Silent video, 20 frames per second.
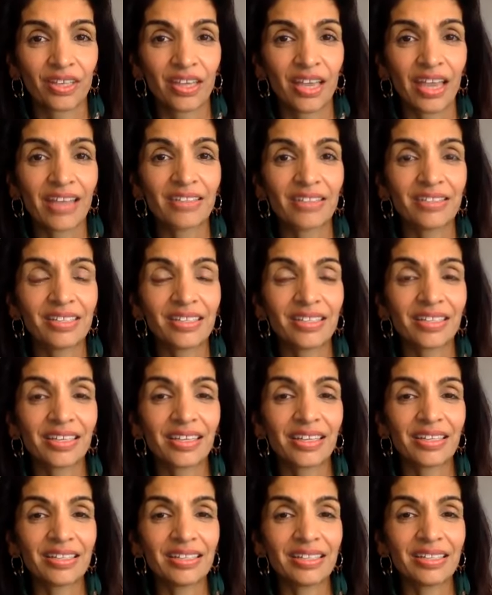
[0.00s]
and to
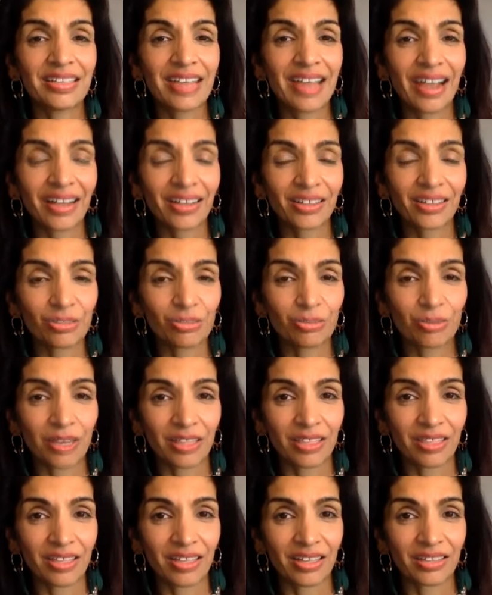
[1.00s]
connect with
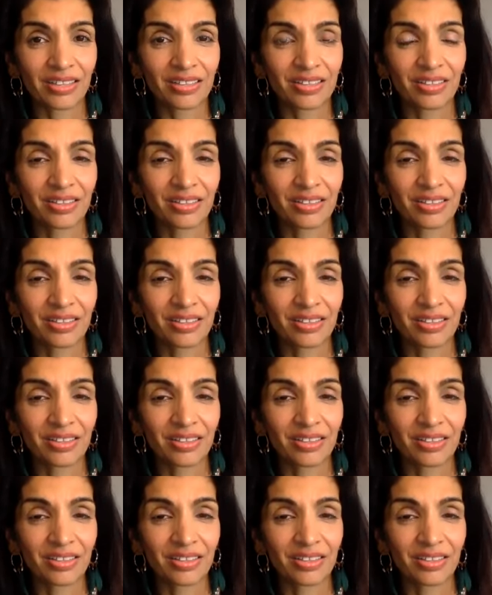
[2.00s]
it